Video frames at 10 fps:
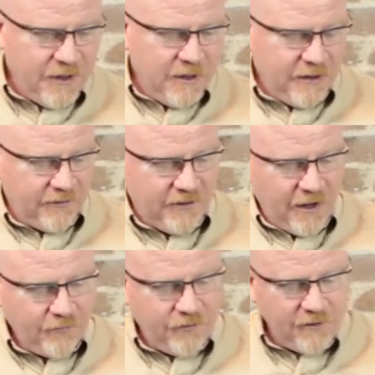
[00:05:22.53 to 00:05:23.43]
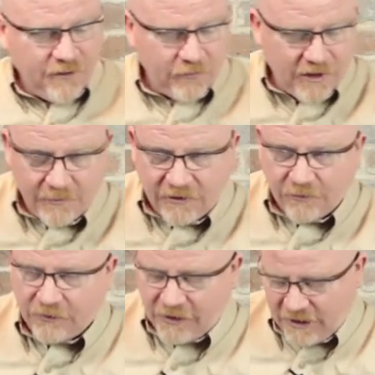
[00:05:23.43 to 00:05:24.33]
Now, the other thing that'll come into
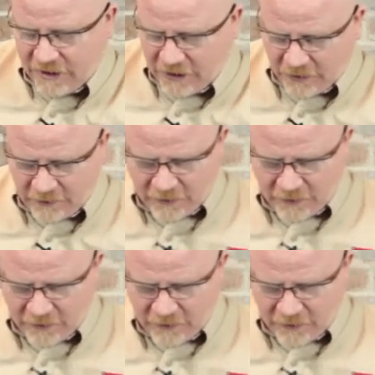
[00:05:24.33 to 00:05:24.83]
play here